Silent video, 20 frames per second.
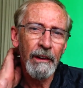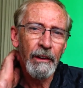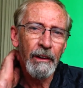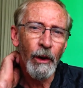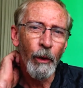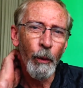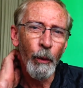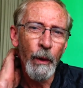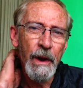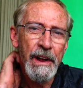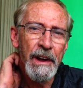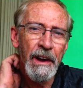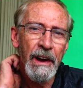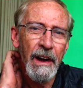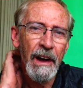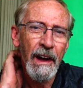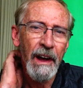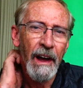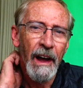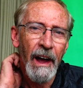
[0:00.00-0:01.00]

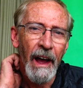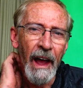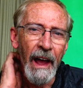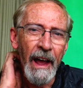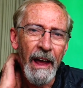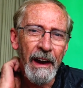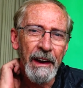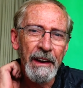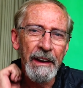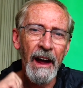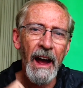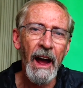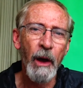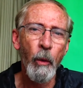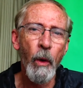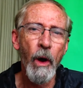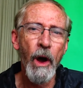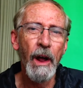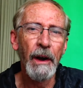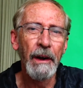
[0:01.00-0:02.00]
Korea and
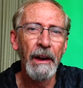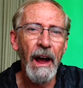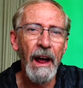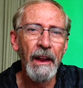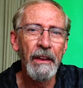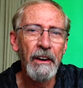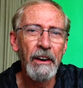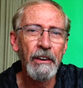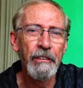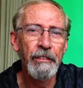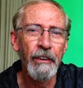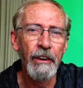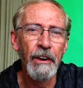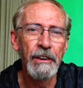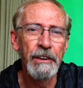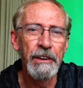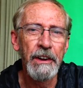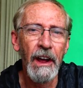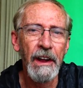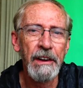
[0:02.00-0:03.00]
Taiwan got their
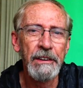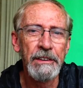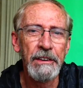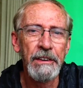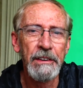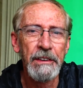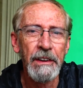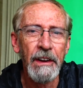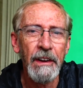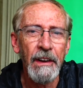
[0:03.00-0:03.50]
first cases.